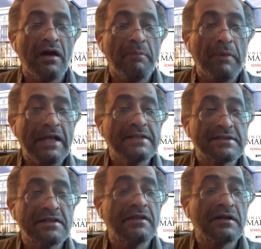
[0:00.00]
plays
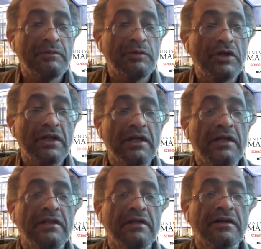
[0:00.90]
in the
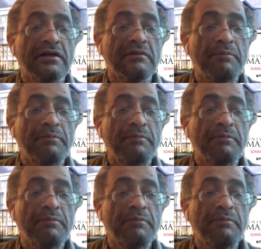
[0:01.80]
community, the